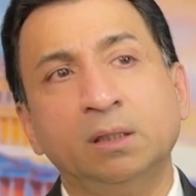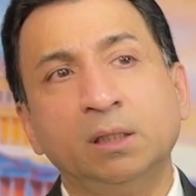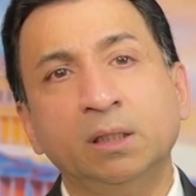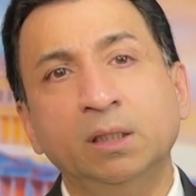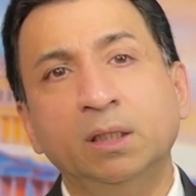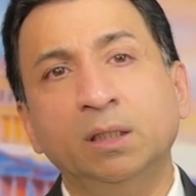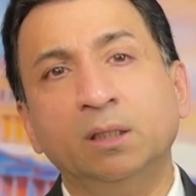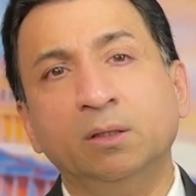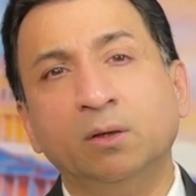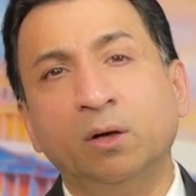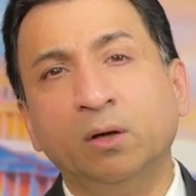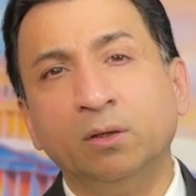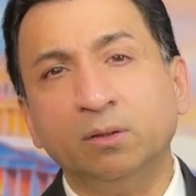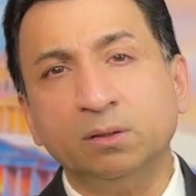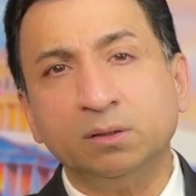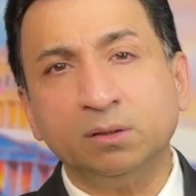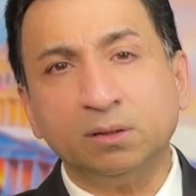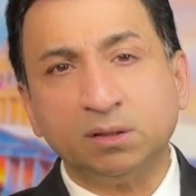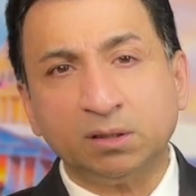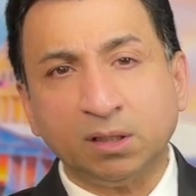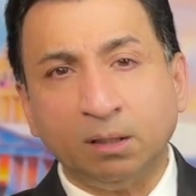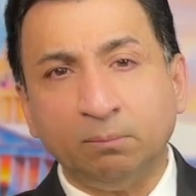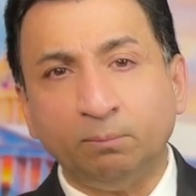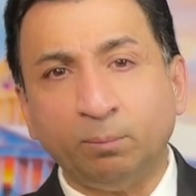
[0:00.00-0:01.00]
clear
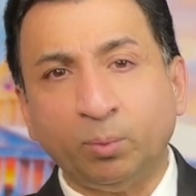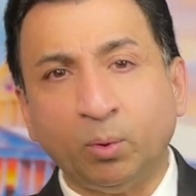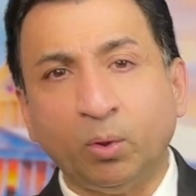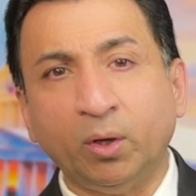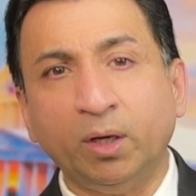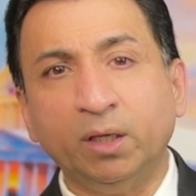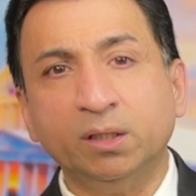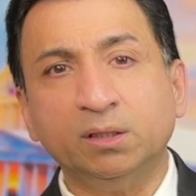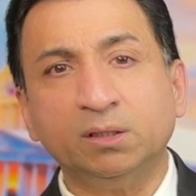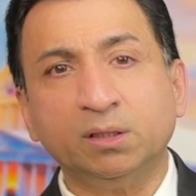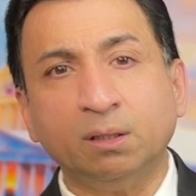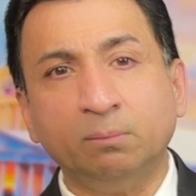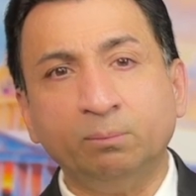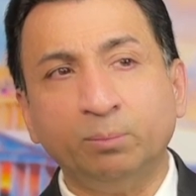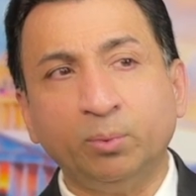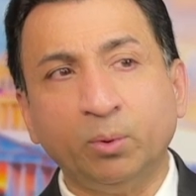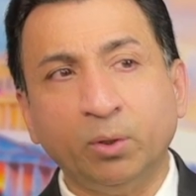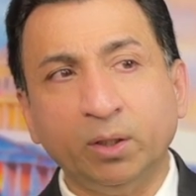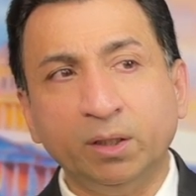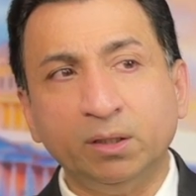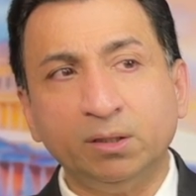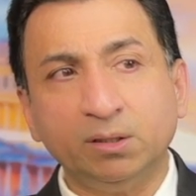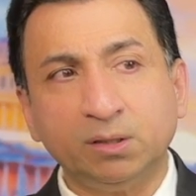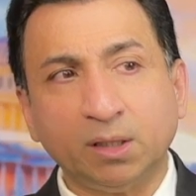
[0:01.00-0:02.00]
on some points. Some
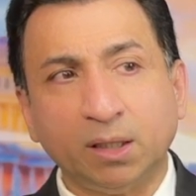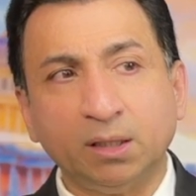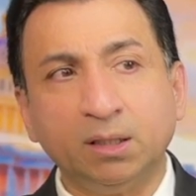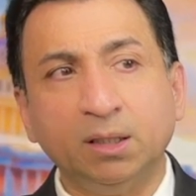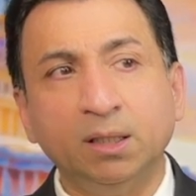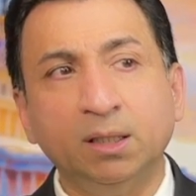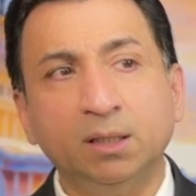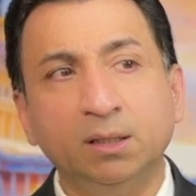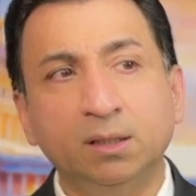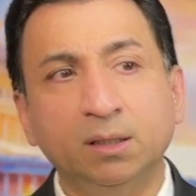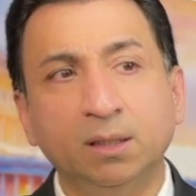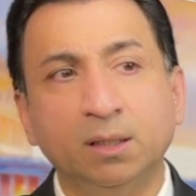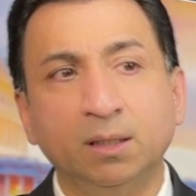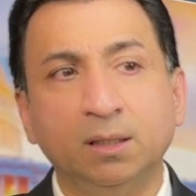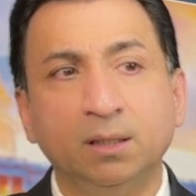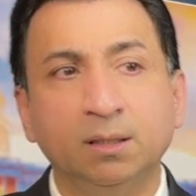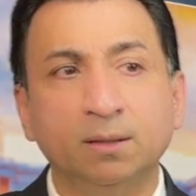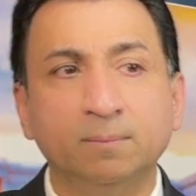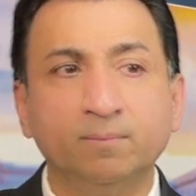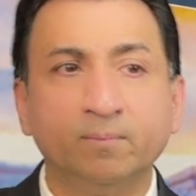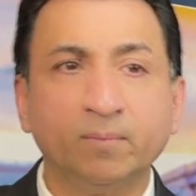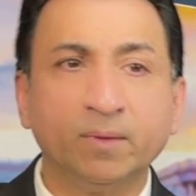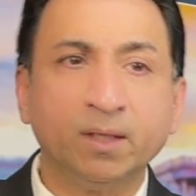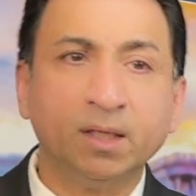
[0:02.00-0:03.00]
points, I think,
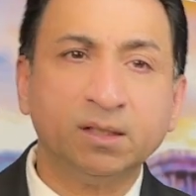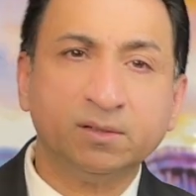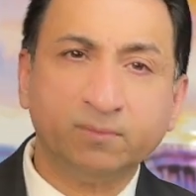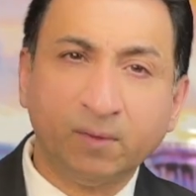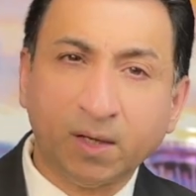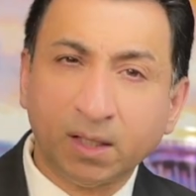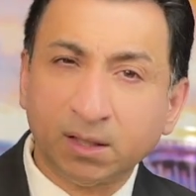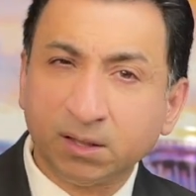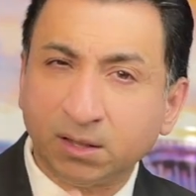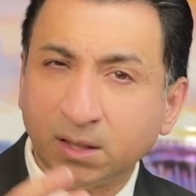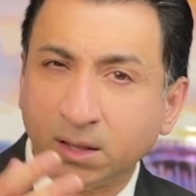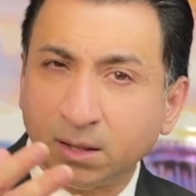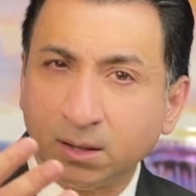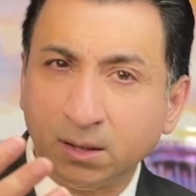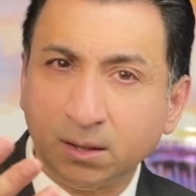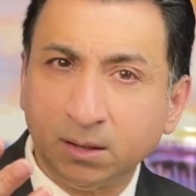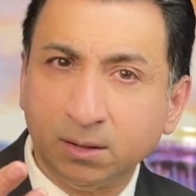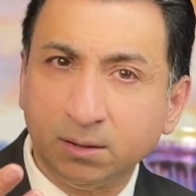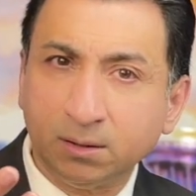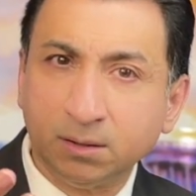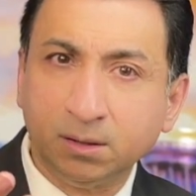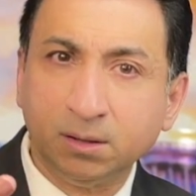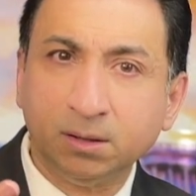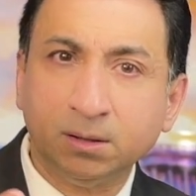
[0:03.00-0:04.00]
as far as
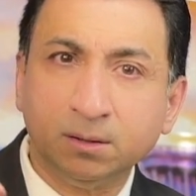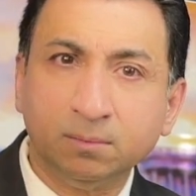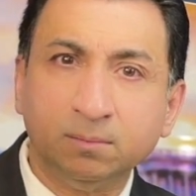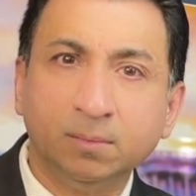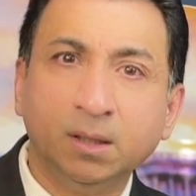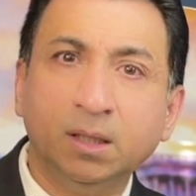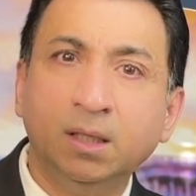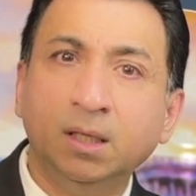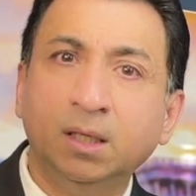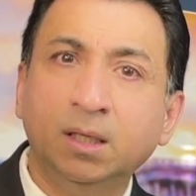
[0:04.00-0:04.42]
the